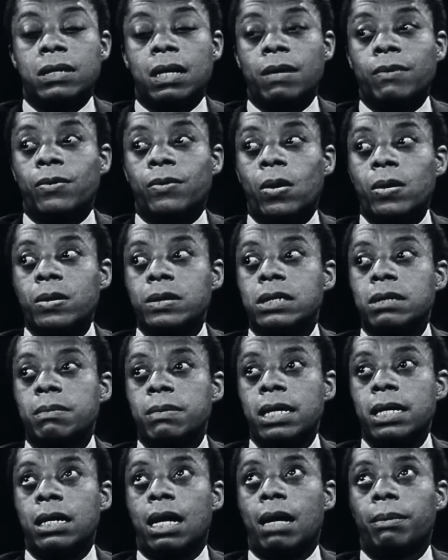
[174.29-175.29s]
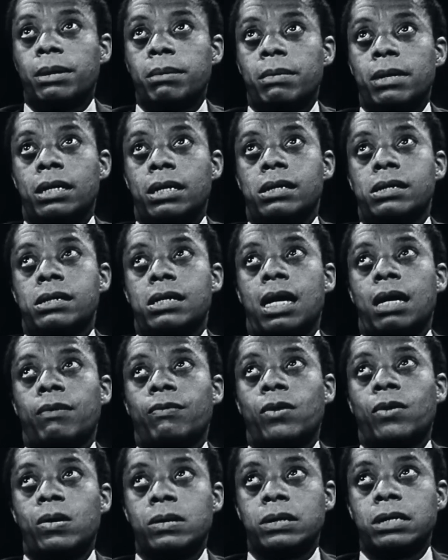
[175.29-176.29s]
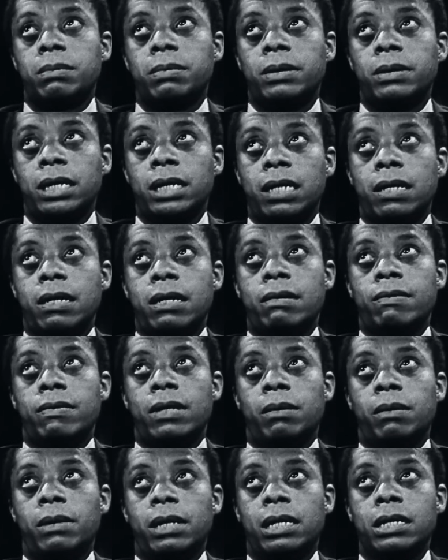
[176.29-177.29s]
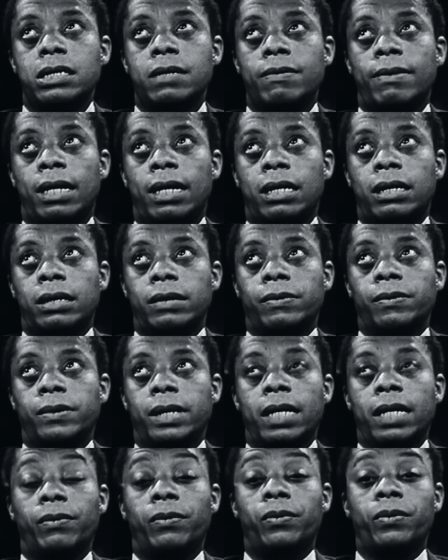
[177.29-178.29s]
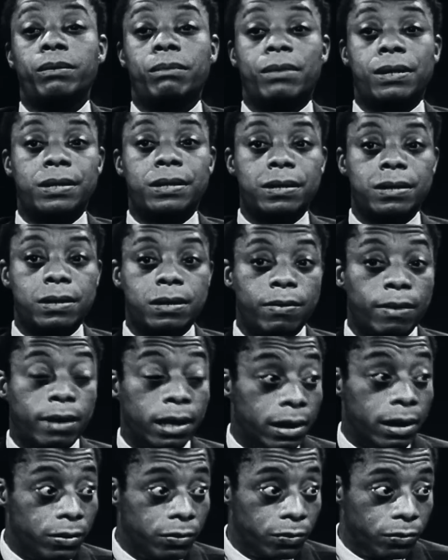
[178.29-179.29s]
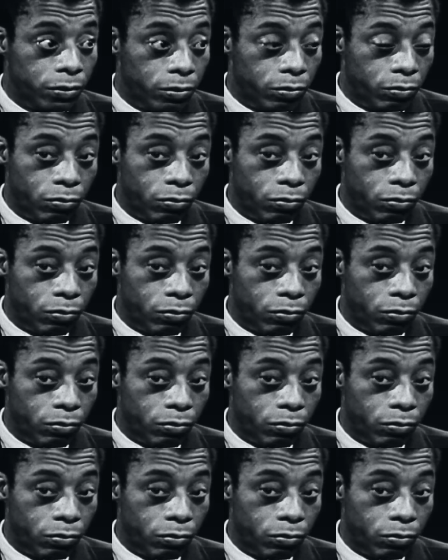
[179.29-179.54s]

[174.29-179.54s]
So I'm forced to be an optimist. I'm forced to believe that we can survive whatever we must survive.